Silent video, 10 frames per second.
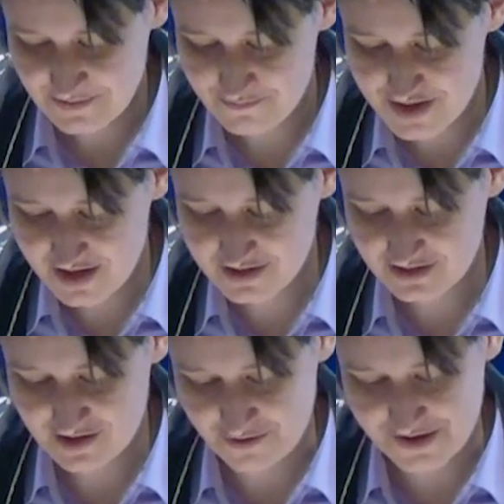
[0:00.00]

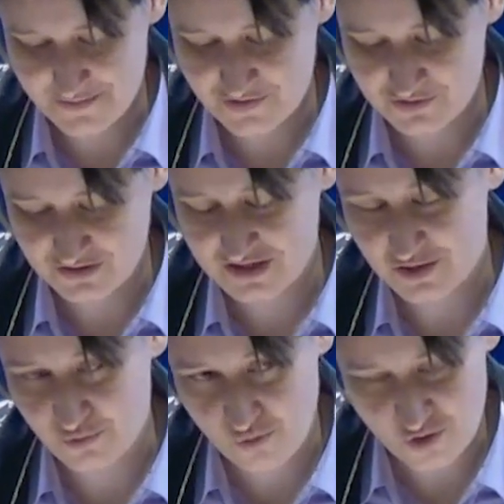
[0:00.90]
making our community a
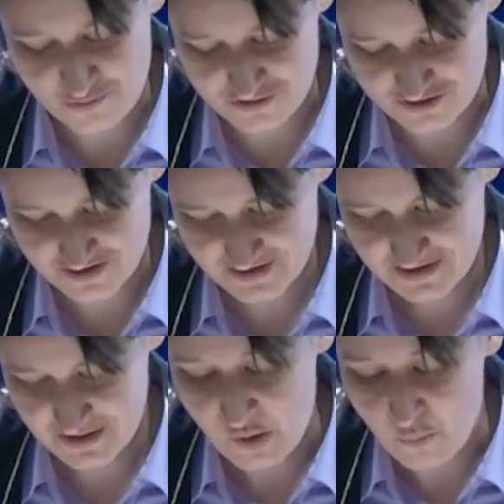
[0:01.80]
warmer,
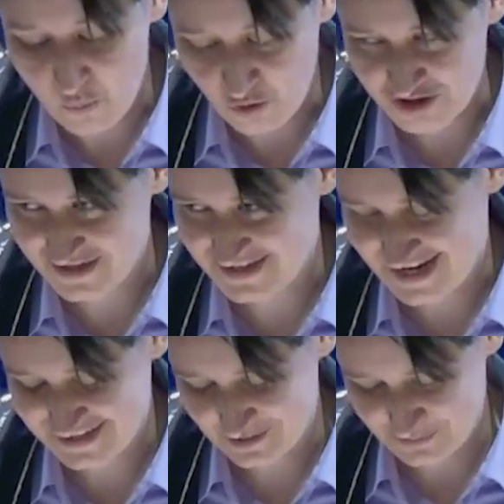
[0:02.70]
more
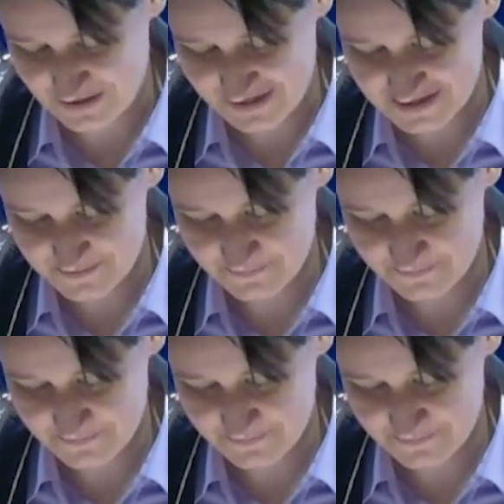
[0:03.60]
connected place.